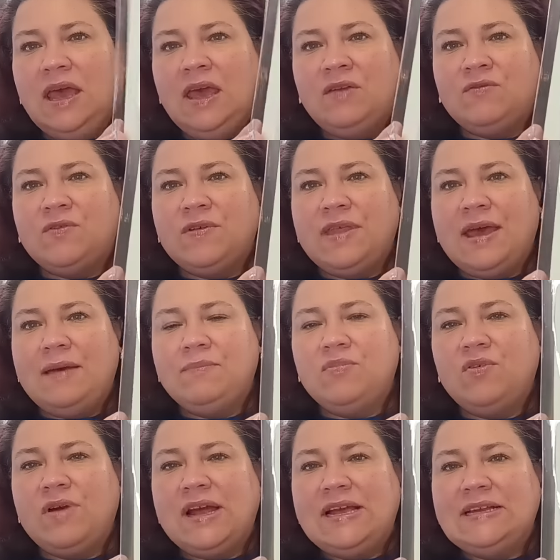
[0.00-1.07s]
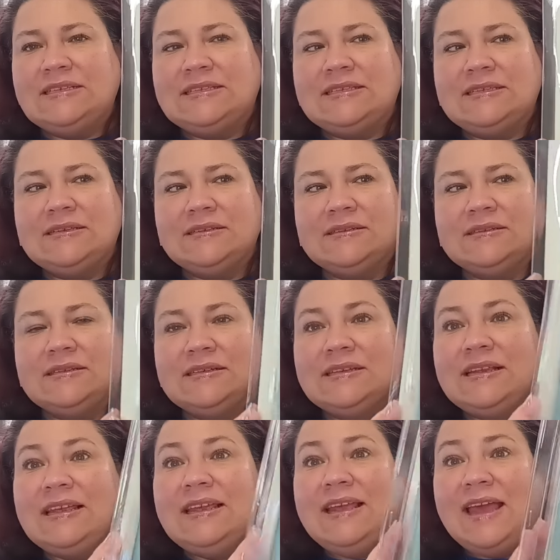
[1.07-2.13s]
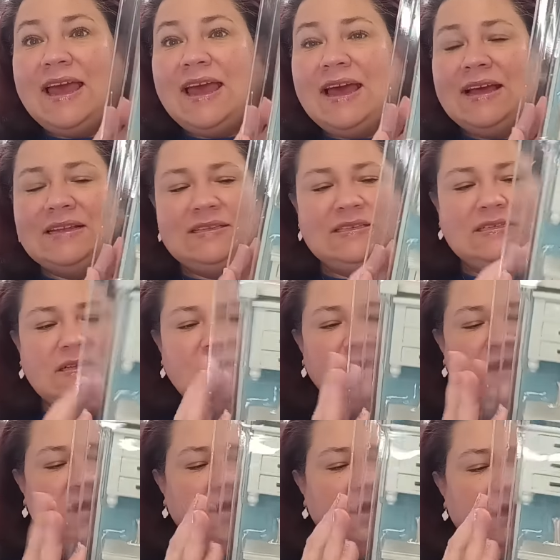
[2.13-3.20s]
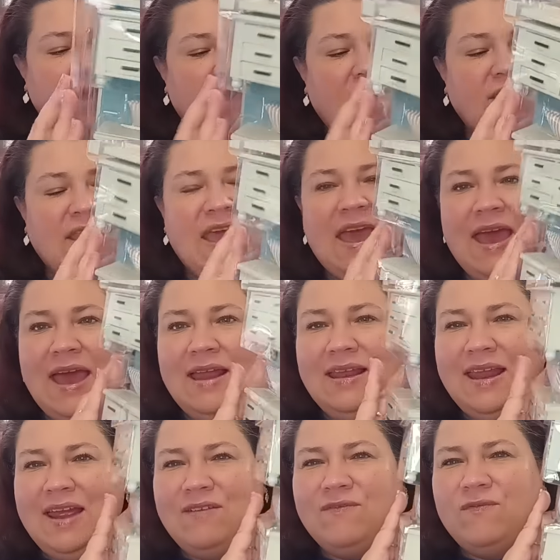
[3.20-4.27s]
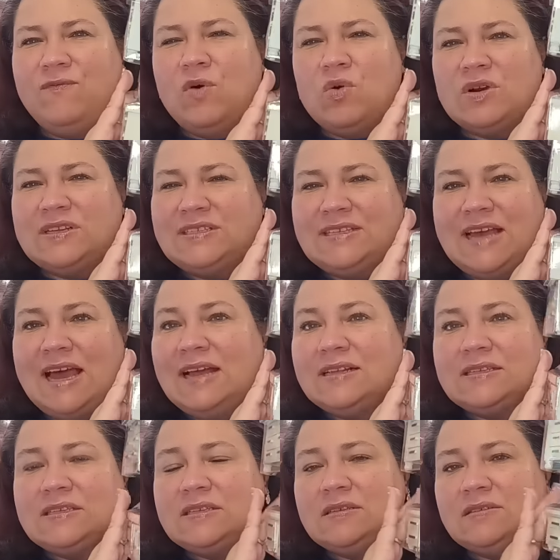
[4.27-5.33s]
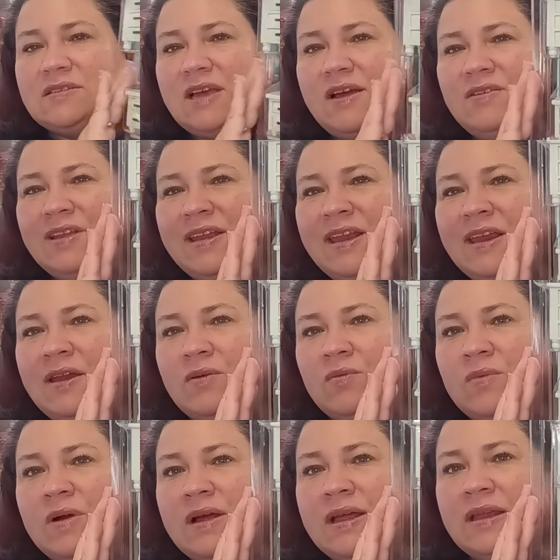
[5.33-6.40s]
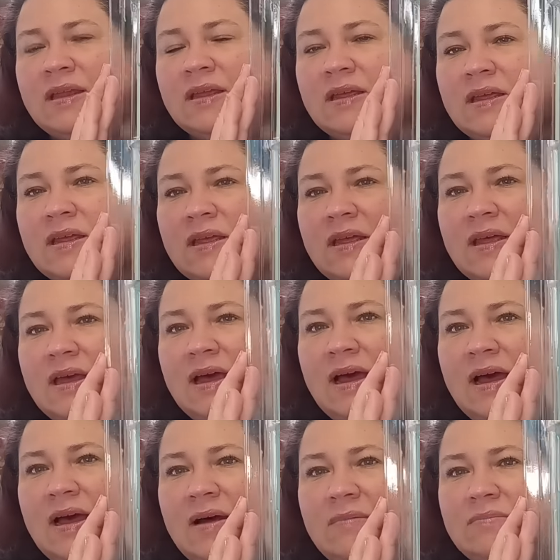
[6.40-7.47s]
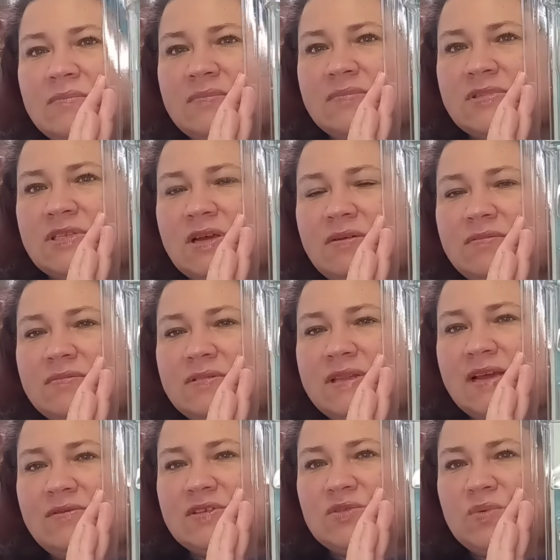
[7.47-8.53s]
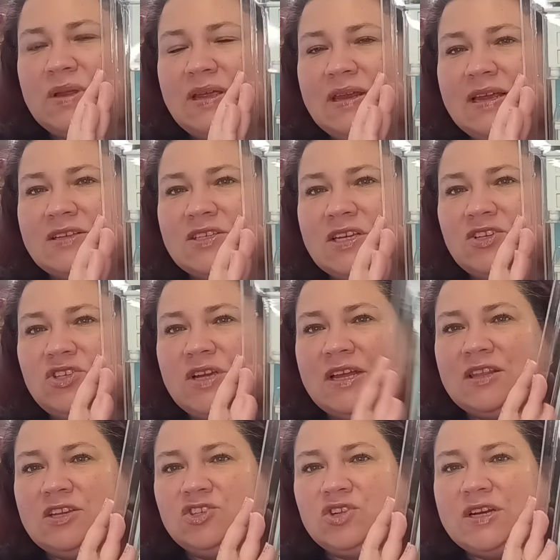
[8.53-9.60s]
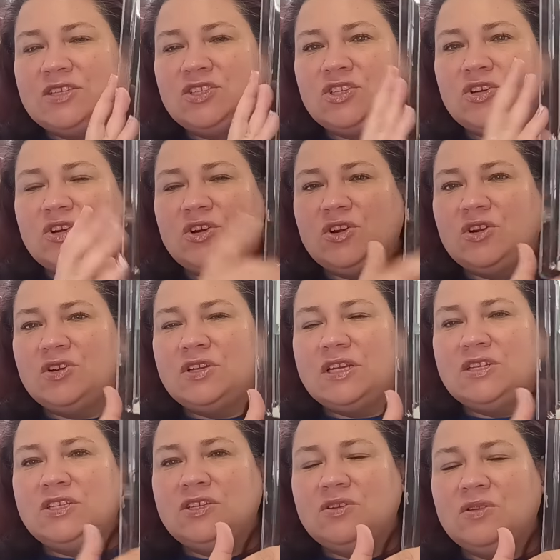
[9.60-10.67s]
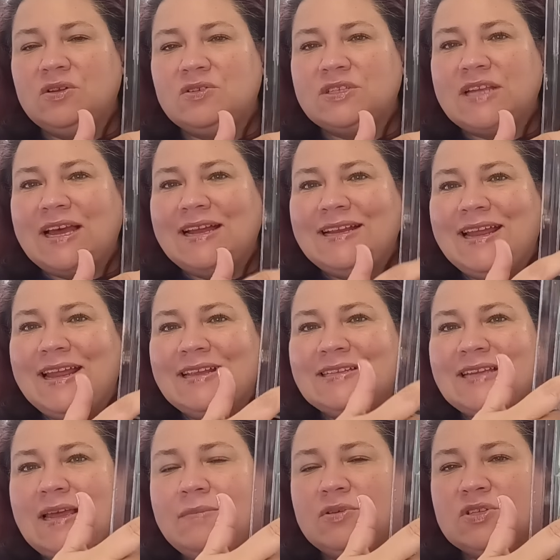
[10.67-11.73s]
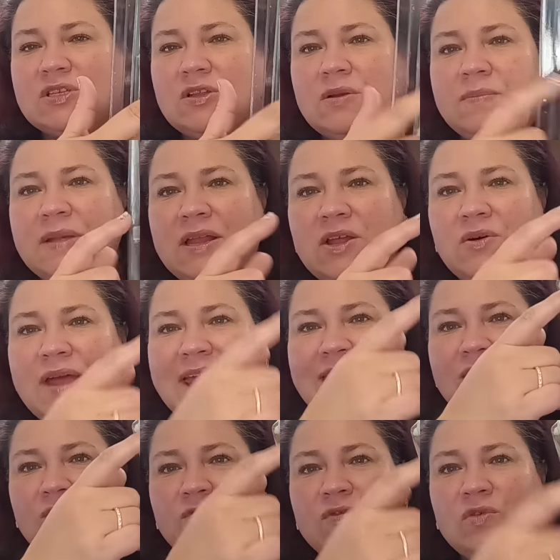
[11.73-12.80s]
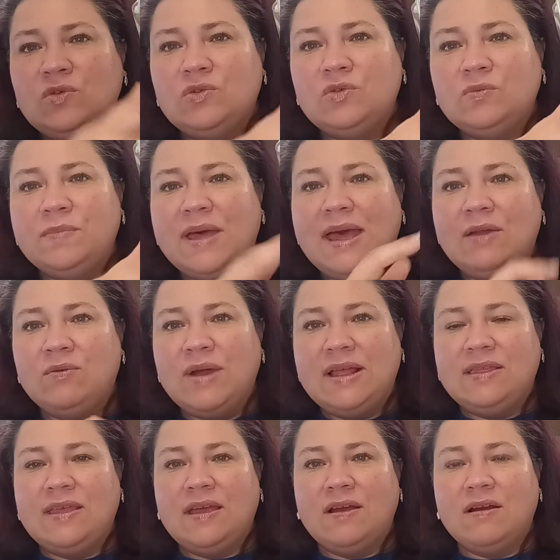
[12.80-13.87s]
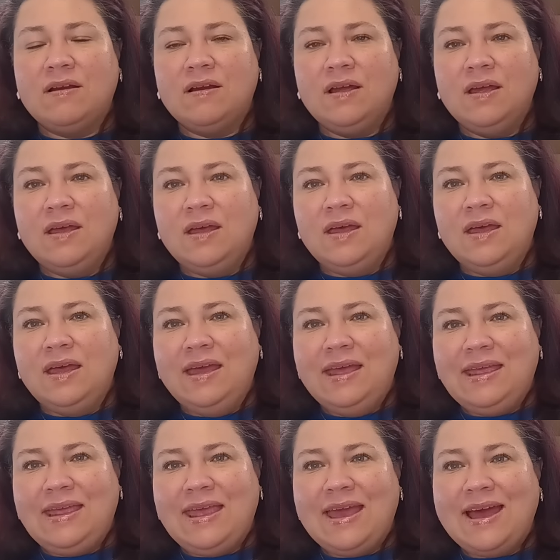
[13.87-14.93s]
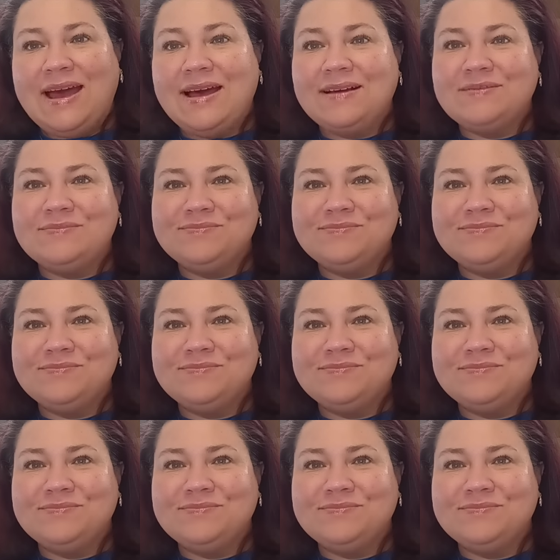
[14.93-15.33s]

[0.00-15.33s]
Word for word: and for that price yes and they had like four sets so i only needed one um so that was really nice because you get the dresser, the two little side end tables, little pillow, and the full bed right there. Yeah.